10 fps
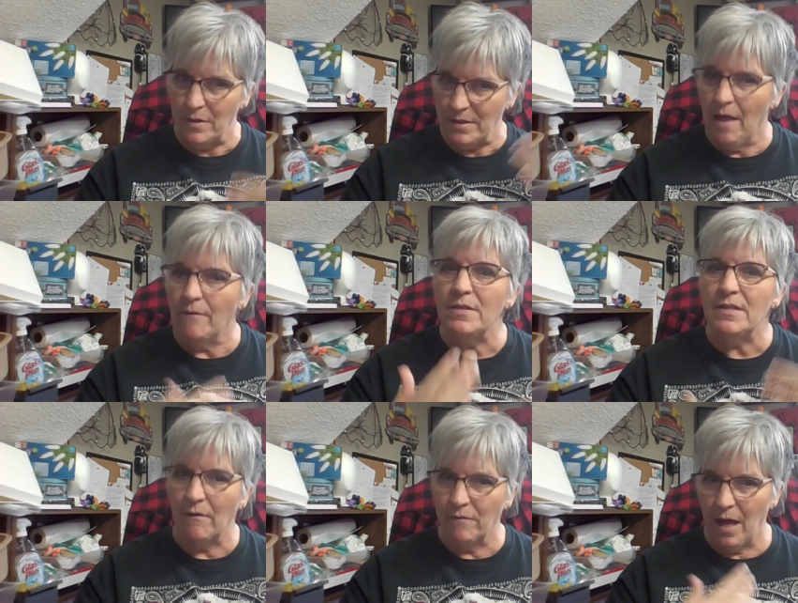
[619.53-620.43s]
As long as
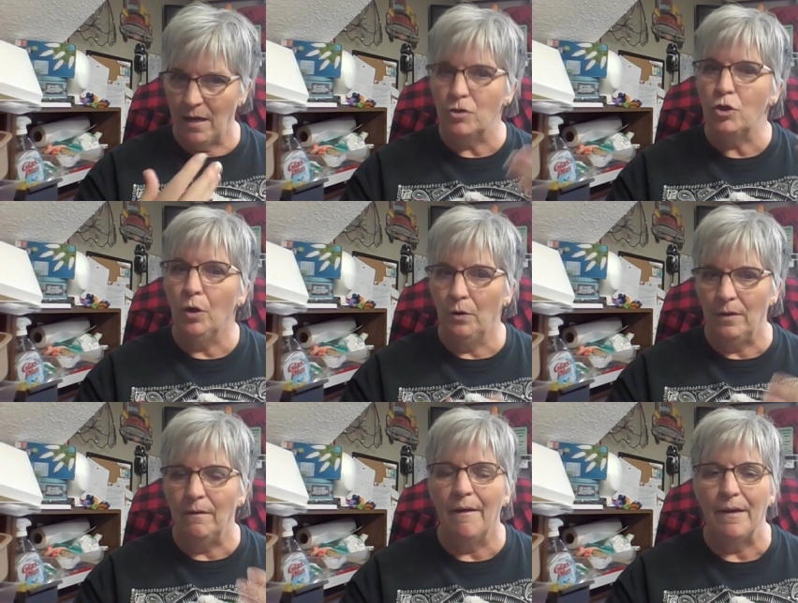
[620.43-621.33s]
I've got it
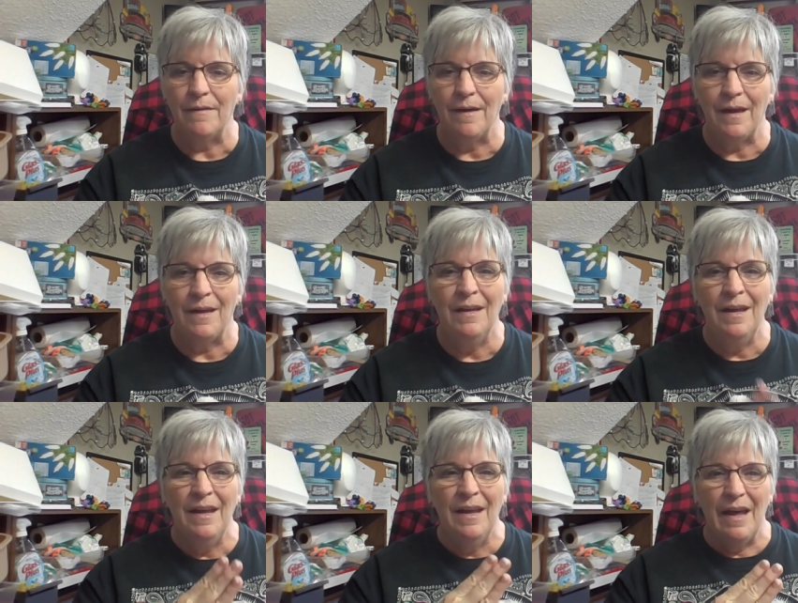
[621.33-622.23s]
churning like that,
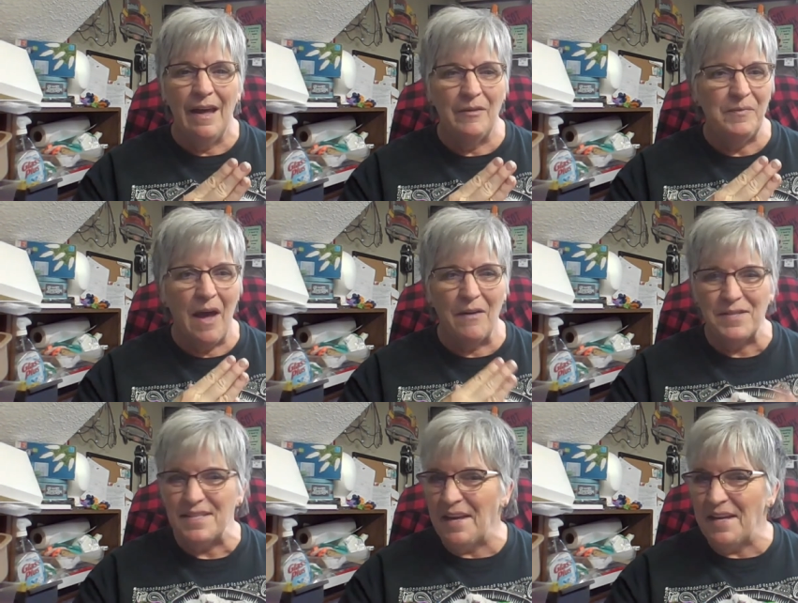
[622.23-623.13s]
I'll
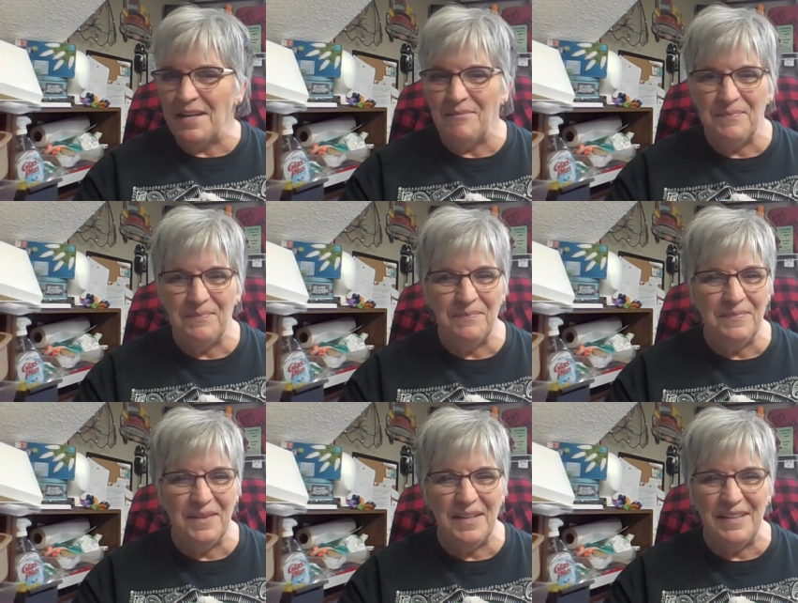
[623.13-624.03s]
say it
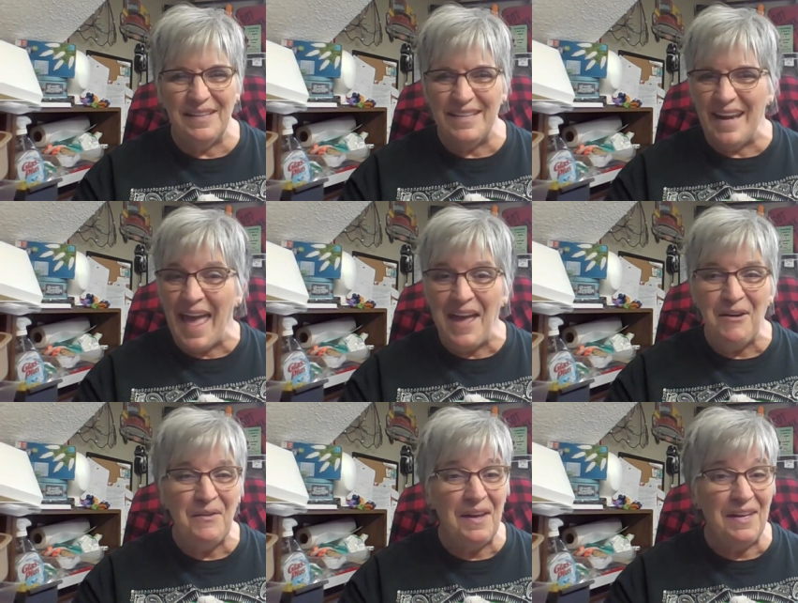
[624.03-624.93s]

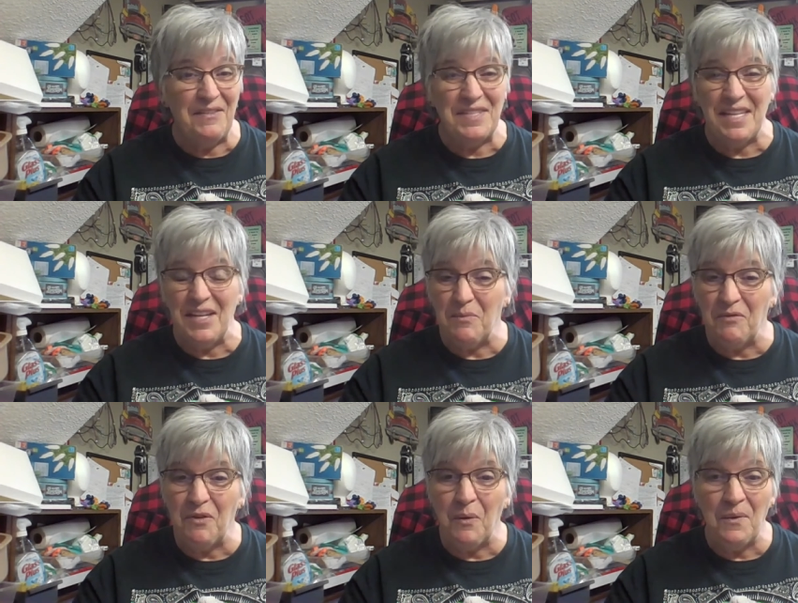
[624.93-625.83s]
now, and I've said it
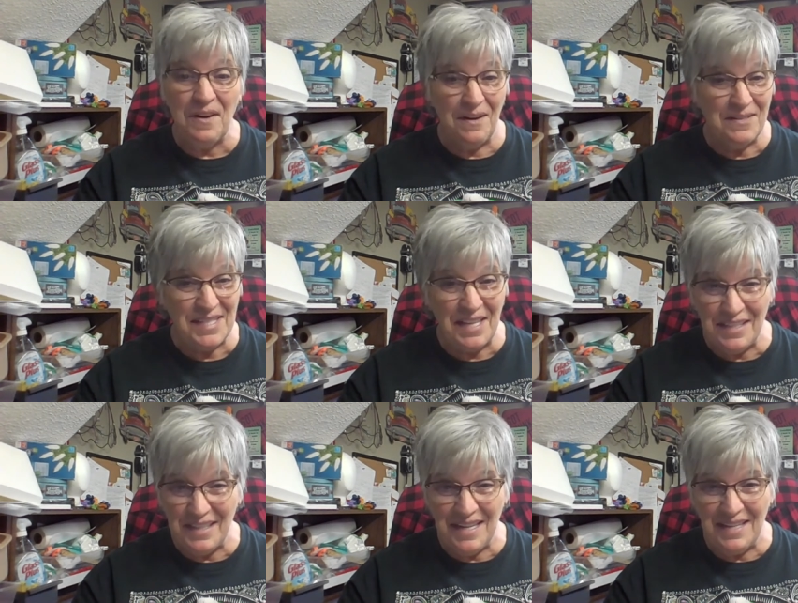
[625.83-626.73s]
before, and I'll say it
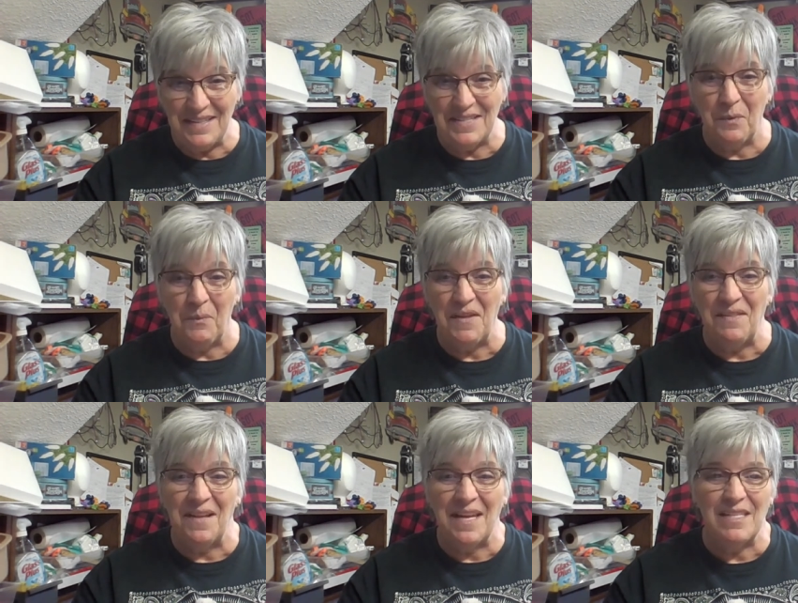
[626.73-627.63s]
again. This won't be the
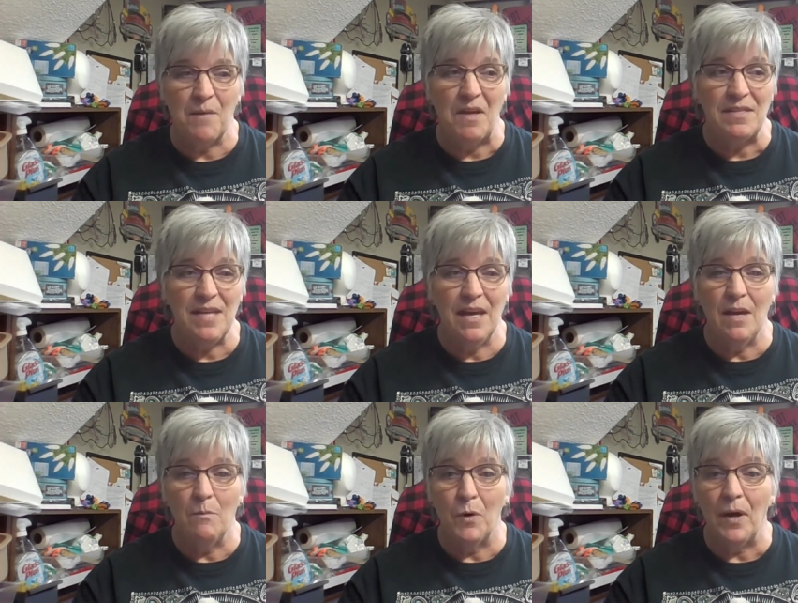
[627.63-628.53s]
last time I say
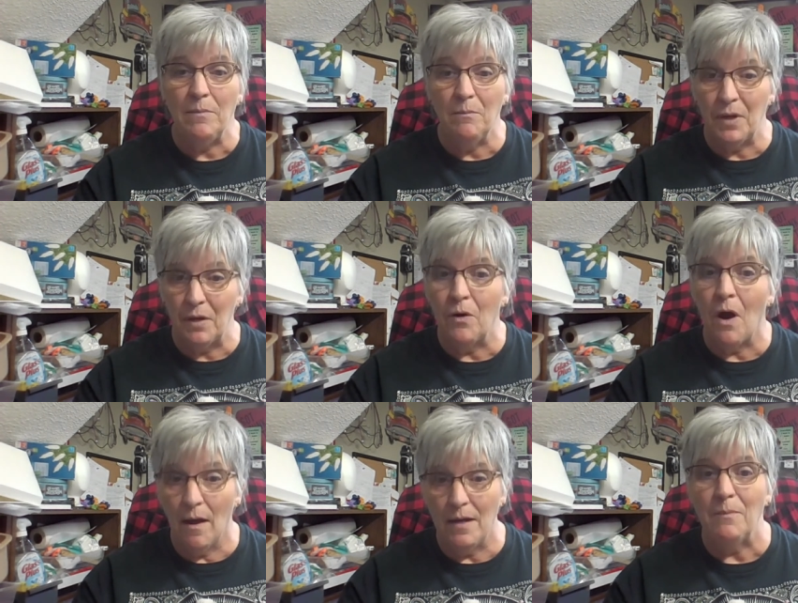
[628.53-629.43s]
it. Bread and butter
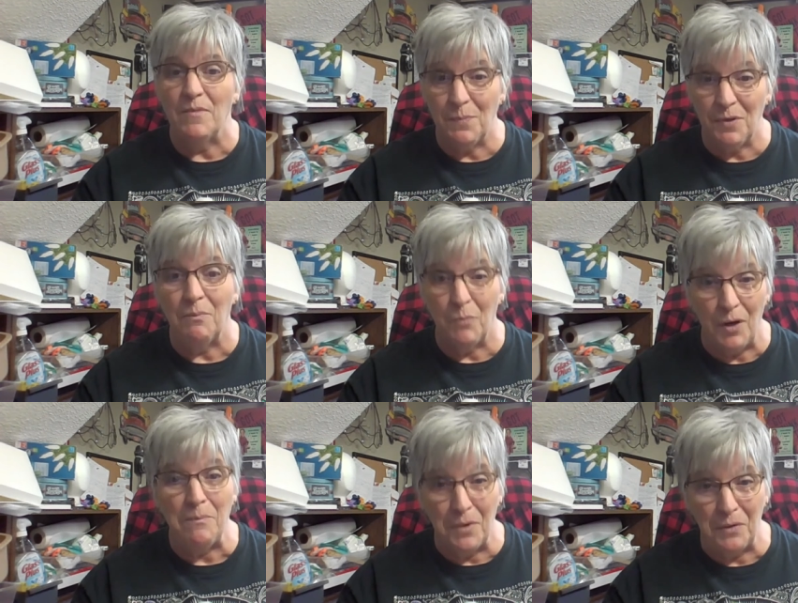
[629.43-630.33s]
items put
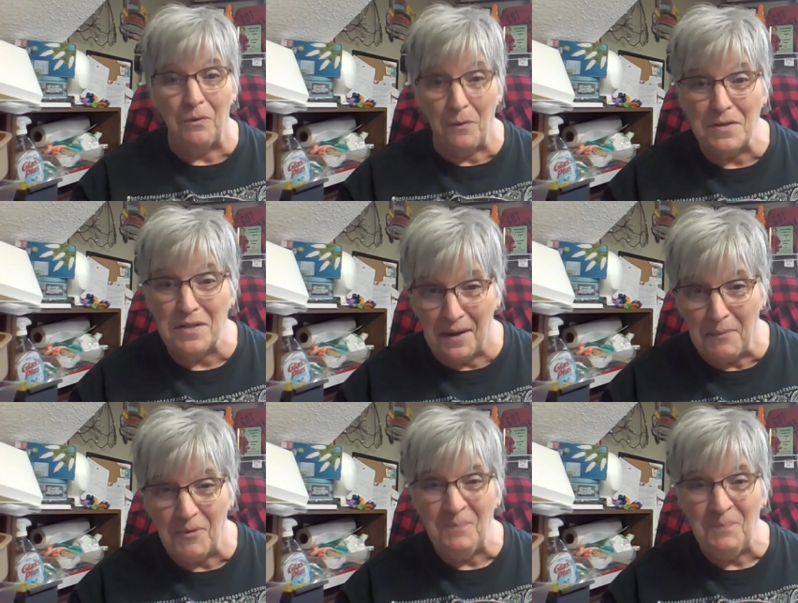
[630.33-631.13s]
bread and butter on the table.